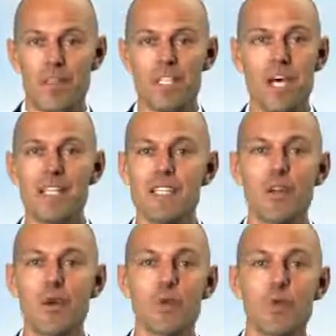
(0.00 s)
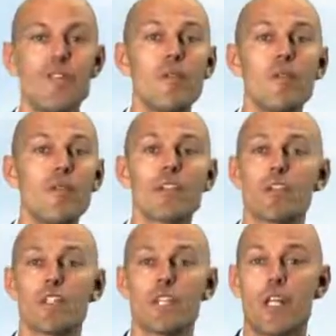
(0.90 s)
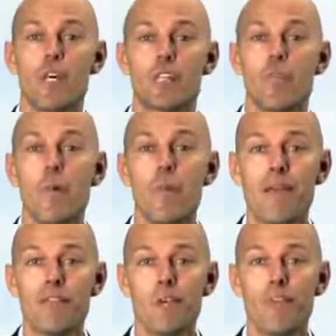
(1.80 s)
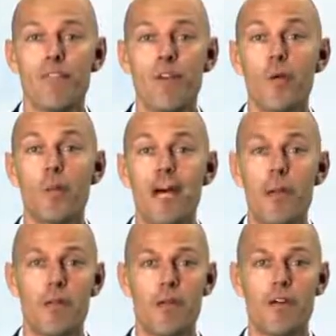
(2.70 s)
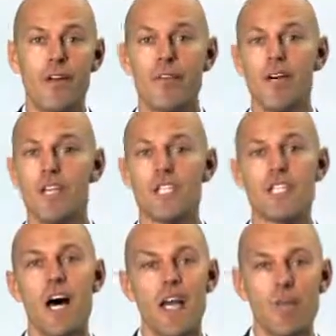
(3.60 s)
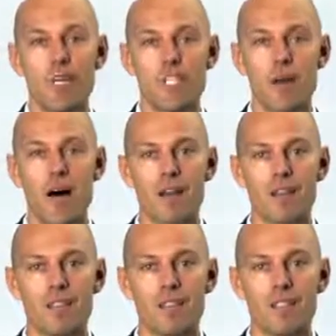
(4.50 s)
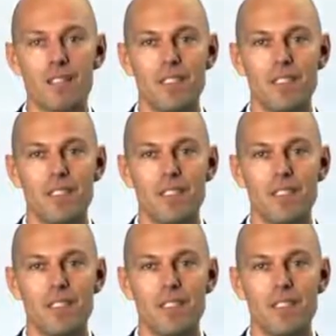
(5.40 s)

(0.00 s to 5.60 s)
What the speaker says: The signs can also even be such a loss of momentum followed by a period of sideways market.